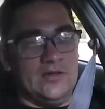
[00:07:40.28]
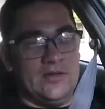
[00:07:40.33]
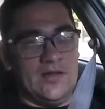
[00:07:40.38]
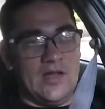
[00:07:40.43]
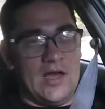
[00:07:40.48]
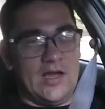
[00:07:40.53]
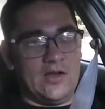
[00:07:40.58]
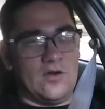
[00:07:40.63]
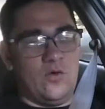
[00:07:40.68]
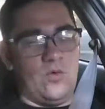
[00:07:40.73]

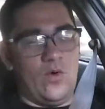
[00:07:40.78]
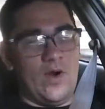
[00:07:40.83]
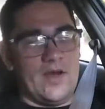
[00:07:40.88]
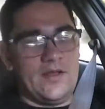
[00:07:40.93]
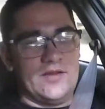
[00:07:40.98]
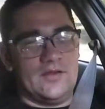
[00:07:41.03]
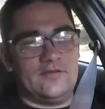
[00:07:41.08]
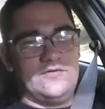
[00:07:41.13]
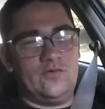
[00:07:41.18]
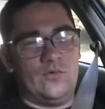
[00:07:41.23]
not
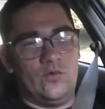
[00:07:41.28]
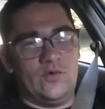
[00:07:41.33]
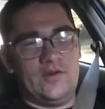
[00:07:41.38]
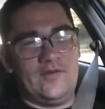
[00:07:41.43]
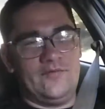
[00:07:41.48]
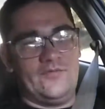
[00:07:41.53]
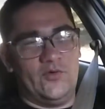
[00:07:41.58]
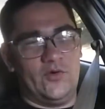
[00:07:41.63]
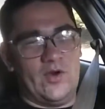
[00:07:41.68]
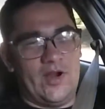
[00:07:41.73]
quite a
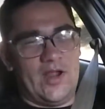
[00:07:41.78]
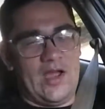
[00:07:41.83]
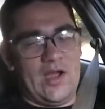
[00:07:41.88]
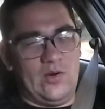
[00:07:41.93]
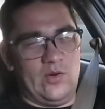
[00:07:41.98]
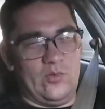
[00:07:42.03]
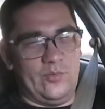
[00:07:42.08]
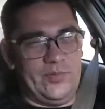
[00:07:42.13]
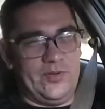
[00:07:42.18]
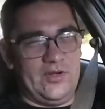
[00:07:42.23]

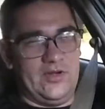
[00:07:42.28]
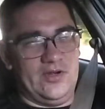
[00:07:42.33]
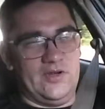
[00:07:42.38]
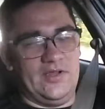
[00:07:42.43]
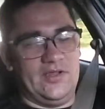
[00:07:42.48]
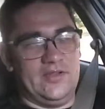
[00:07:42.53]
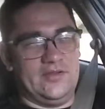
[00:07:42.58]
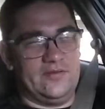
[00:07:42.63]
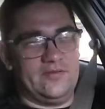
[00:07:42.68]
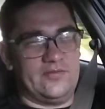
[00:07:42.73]
24-hour
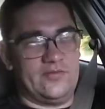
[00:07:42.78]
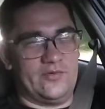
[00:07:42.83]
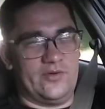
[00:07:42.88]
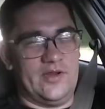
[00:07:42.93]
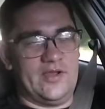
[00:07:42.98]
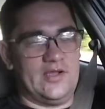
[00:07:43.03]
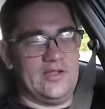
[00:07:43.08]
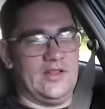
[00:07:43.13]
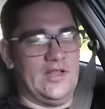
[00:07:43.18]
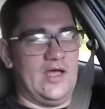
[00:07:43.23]
period,
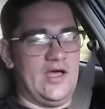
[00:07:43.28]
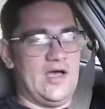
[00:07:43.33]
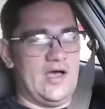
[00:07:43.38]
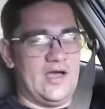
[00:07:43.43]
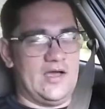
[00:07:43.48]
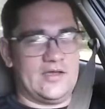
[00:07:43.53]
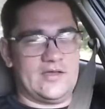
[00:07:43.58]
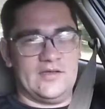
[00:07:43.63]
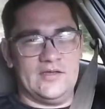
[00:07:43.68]
3 o'clock,